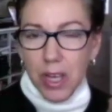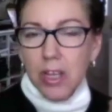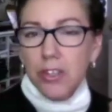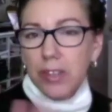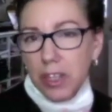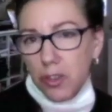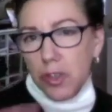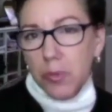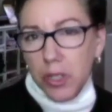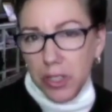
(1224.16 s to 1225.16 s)
So that's
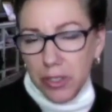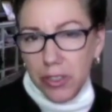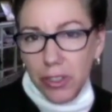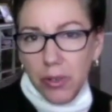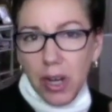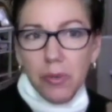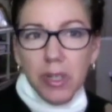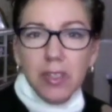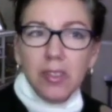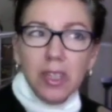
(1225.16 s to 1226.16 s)
what I want you to do. I want
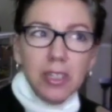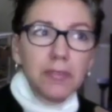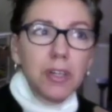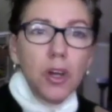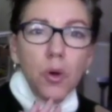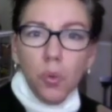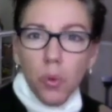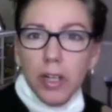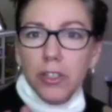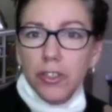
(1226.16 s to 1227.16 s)
you to think of
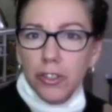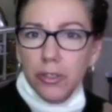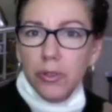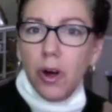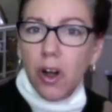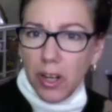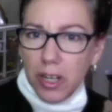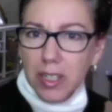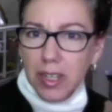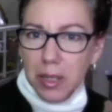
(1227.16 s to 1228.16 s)
one or two
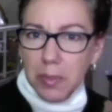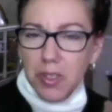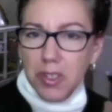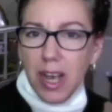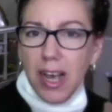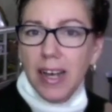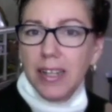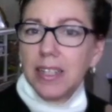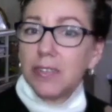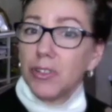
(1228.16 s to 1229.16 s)
archetypes.
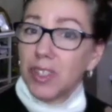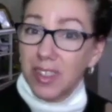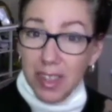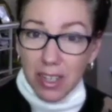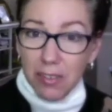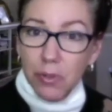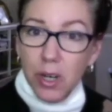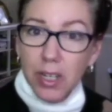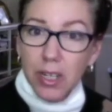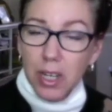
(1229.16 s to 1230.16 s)
And if you can think of
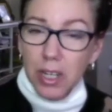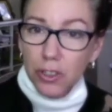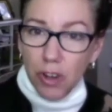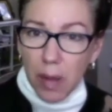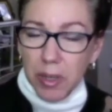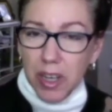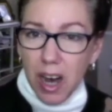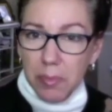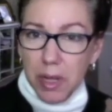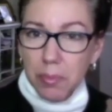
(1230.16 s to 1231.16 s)
one, drop a
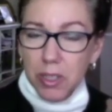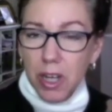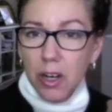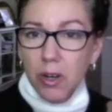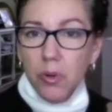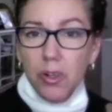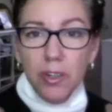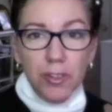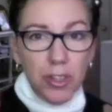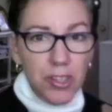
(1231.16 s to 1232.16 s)
comment below. Or
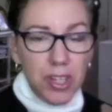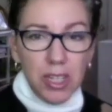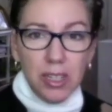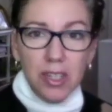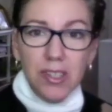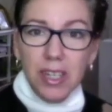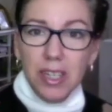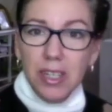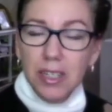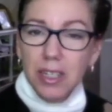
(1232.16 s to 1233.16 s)
if you're seeing this
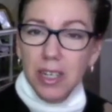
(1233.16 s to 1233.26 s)
in